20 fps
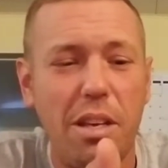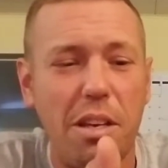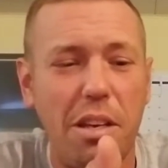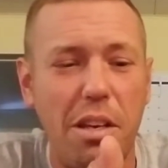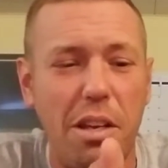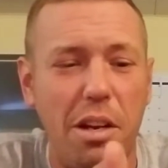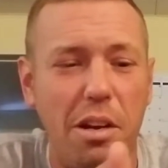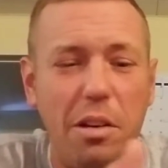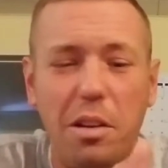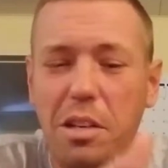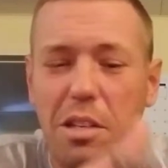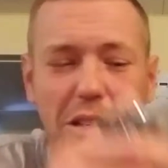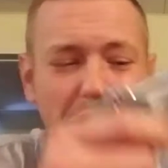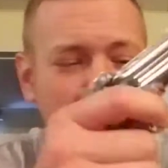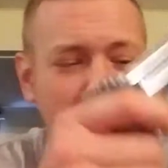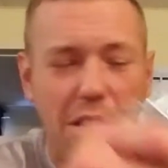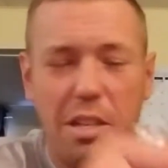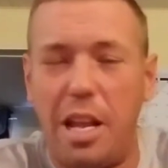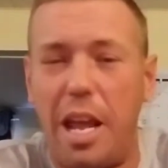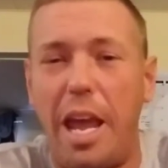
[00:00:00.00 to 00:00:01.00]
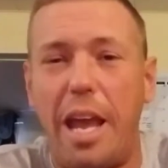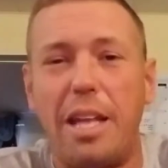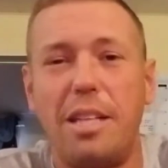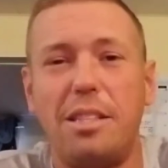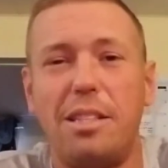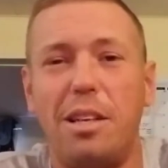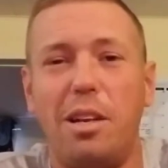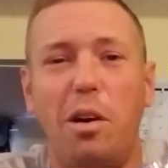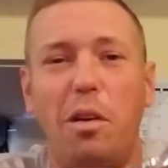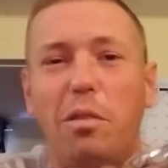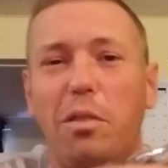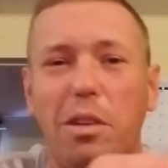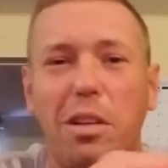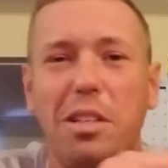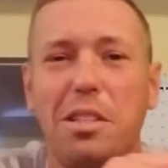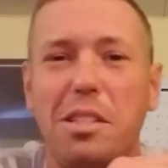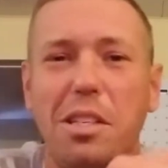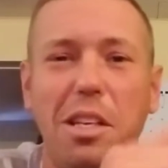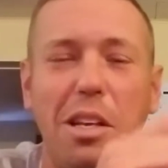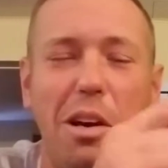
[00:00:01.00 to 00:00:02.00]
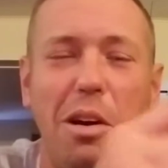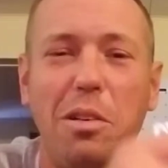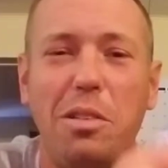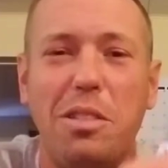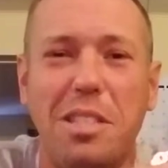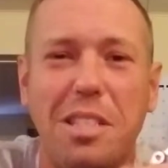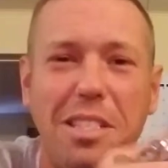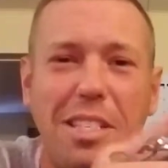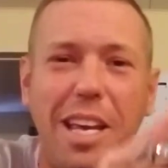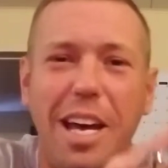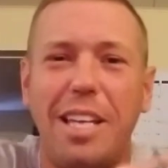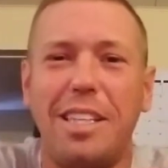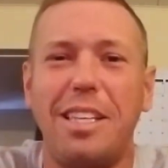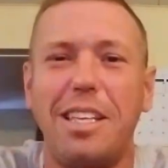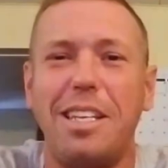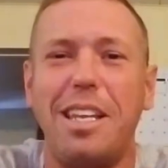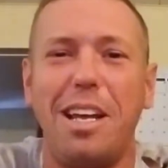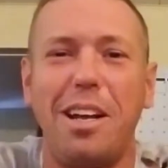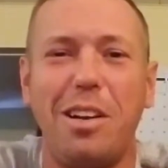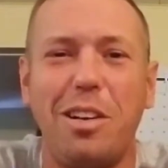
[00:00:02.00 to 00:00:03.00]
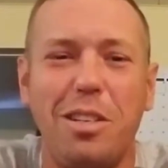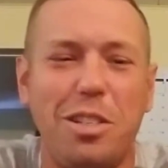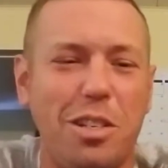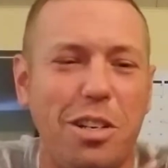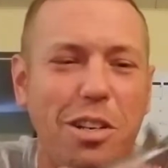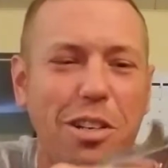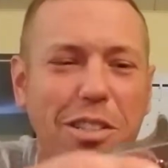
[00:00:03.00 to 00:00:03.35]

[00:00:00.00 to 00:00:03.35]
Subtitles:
you know, he just hands it over because he knows he's got the Derringer